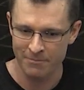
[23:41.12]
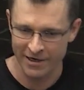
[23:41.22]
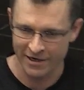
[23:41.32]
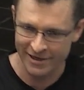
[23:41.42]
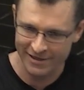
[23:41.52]

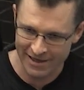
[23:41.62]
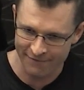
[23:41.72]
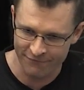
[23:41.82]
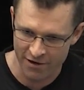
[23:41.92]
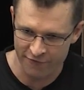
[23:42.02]
it needs to
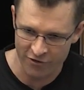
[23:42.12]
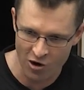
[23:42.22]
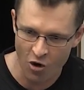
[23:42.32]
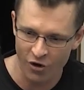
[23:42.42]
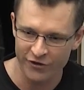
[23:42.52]
get very, very
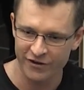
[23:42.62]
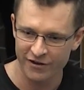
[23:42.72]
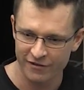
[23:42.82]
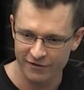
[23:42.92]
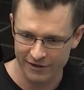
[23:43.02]
hot
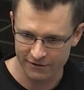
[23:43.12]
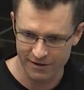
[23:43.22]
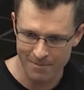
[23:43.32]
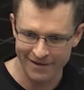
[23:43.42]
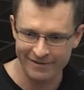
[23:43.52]

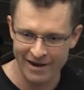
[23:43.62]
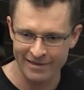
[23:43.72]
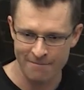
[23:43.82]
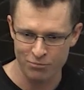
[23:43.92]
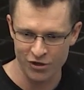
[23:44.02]
to maintain
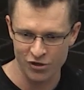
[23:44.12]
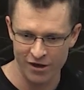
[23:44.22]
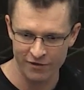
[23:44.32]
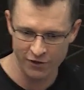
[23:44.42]
that pressure